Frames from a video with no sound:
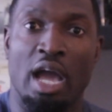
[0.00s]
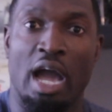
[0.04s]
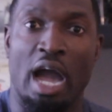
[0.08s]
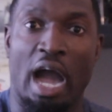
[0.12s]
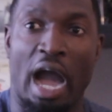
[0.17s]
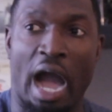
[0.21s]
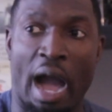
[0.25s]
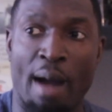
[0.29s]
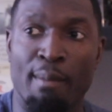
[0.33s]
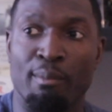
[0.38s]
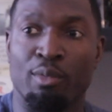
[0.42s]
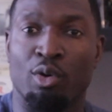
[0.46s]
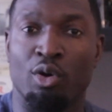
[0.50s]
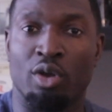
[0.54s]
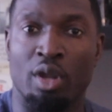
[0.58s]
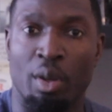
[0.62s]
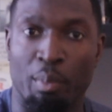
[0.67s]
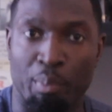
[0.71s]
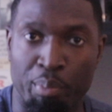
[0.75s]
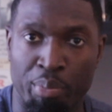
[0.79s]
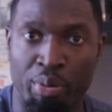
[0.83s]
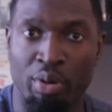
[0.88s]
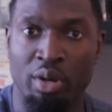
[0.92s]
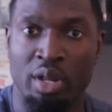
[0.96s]
I'm gonna
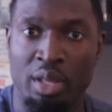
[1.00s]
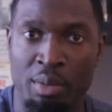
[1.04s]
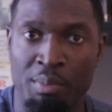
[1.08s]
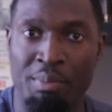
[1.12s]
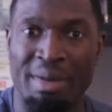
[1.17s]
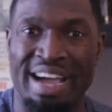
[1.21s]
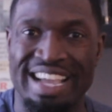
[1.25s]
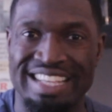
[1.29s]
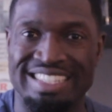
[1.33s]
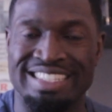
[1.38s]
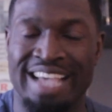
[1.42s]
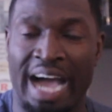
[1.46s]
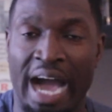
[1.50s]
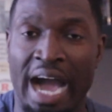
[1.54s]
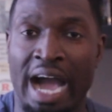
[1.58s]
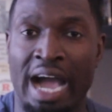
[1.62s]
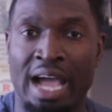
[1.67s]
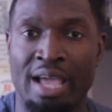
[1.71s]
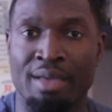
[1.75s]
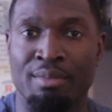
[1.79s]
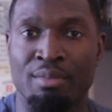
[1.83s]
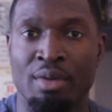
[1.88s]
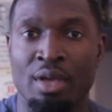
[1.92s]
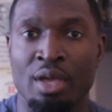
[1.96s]
put in my
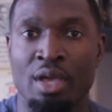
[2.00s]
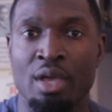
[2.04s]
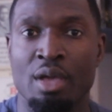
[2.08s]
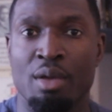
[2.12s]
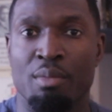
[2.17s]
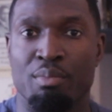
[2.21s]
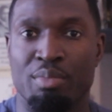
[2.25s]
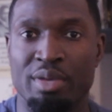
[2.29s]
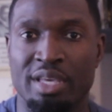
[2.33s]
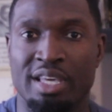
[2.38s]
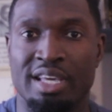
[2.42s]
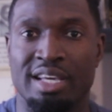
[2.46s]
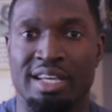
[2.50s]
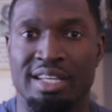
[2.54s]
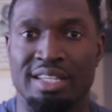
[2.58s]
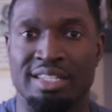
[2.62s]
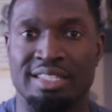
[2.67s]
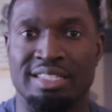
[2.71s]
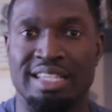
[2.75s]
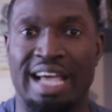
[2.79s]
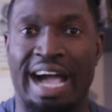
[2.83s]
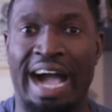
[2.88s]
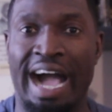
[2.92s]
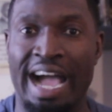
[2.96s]
time
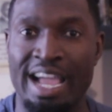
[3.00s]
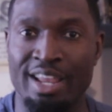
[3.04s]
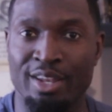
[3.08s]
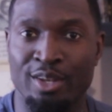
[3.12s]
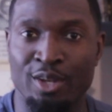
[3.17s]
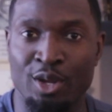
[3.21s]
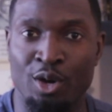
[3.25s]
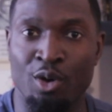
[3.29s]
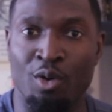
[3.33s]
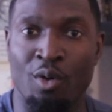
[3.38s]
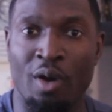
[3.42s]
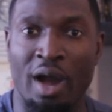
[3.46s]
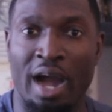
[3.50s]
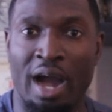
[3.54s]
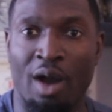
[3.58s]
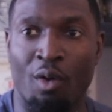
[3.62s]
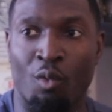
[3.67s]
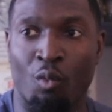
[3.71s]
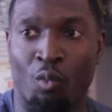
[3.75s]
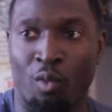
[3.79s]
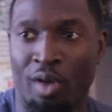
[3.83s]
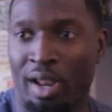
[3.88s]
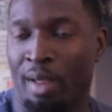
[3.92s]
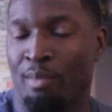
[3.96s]
because I know
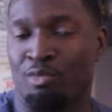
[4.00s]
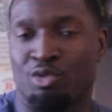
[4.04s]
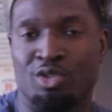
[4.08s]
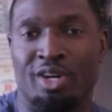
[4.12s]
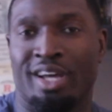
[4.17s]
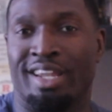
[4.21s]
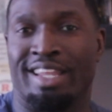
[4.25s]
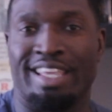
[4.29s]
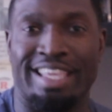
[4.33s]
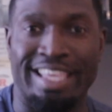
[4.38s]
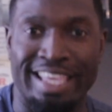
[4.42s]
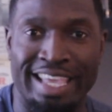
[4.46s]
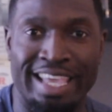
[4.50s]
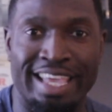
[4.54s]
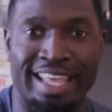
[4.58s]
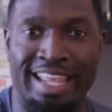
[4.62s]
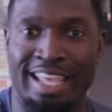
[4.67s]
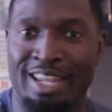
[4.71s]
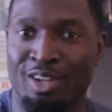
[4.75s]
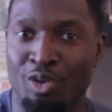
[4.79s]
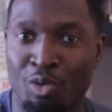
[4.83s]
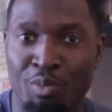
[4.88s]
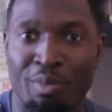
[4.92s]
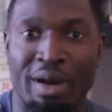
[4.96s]
what I'm trying to get
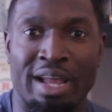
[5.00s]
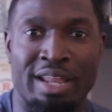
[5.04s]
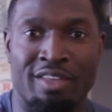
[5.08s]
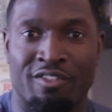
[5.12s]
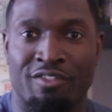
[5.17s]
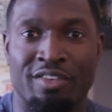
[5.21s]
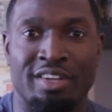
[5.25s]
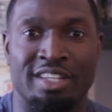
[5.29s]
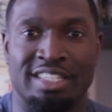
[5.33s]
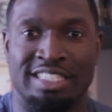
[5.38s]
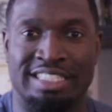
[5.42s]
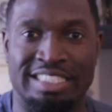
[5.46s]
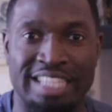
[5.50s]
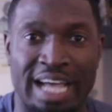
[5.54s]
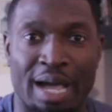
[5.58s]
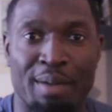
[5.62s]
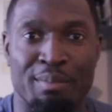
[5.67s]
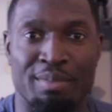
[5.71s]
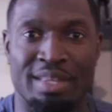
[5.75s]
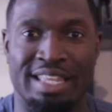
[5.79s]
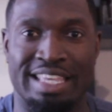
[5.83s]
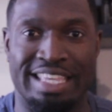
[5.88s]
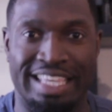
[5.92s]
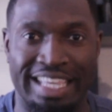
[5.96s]
and nobody finna stop
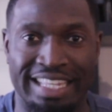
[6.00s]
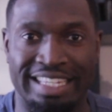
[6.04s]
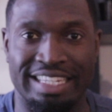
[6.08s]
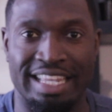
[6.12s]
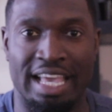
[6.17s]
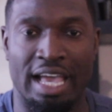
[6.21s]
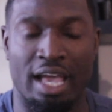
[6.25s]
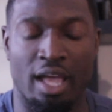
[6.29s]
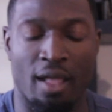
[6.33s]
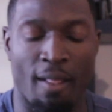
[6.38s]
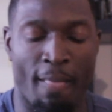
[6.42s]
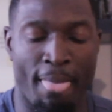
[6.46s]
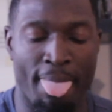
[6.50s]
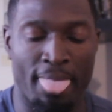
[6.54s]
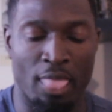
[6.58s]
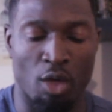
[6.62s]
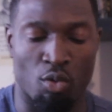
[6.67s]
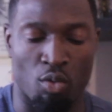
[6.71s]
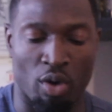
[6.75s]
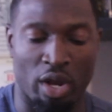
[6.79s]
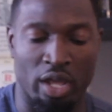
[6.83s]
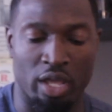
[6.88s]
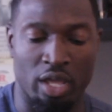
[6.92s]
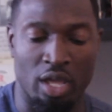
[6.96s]
me to get that,
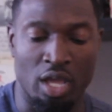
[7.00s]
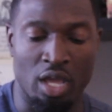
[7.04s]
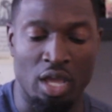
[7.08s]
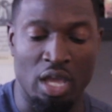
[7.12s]
right?